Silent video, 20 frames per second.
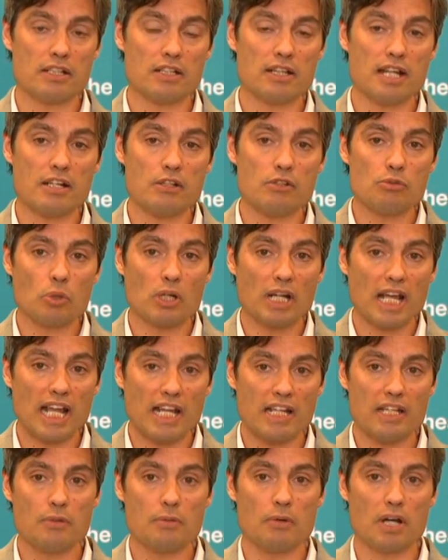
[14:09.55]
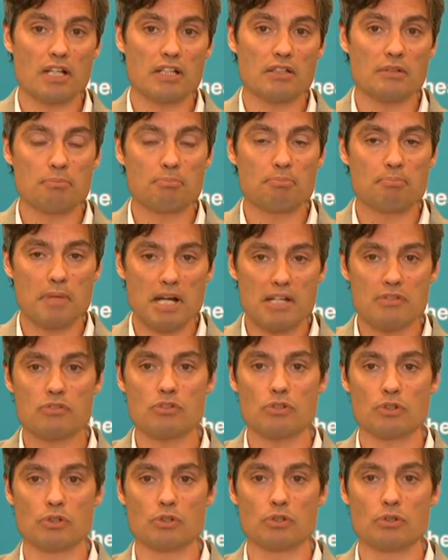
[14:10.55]
and that is what anyone must
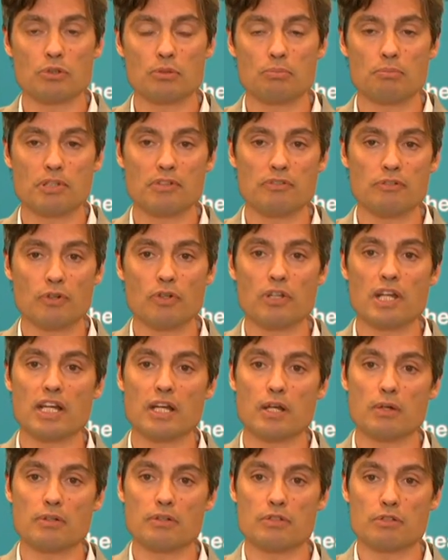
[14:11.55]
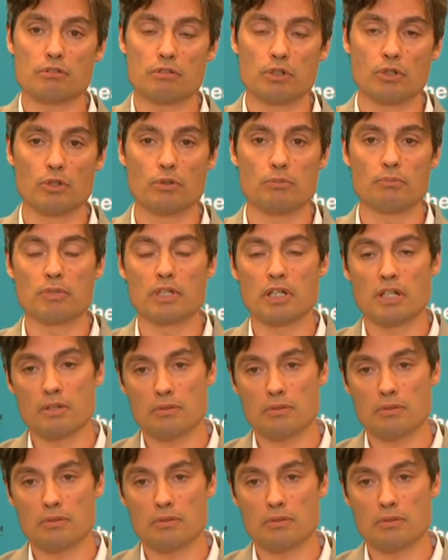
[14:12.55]
do before they go into a room